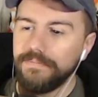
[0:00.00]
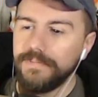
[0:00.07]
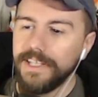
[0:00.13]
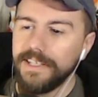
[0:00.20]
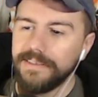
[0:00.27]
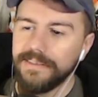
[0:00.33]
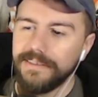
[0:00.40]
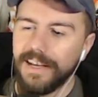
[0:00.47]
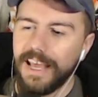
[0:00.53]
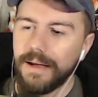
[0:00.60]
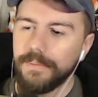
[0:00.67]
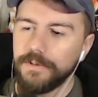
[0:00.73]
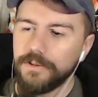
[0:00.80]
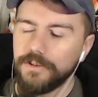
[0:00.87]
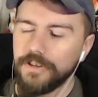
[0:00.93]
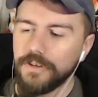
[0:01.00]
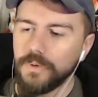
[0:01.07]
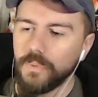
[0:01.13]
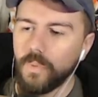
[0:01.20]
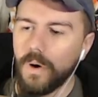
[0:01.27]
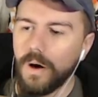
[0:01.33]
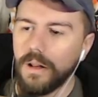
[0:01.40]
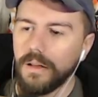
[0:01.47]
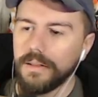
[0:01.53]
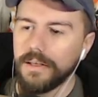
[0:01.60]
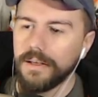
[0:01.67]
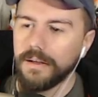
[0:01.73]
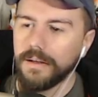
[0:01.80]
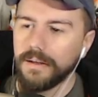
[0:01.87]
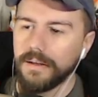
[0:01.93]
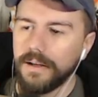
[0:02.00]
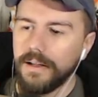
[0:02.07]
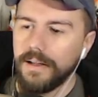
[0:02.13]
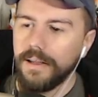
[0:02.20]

decent damage to your wall here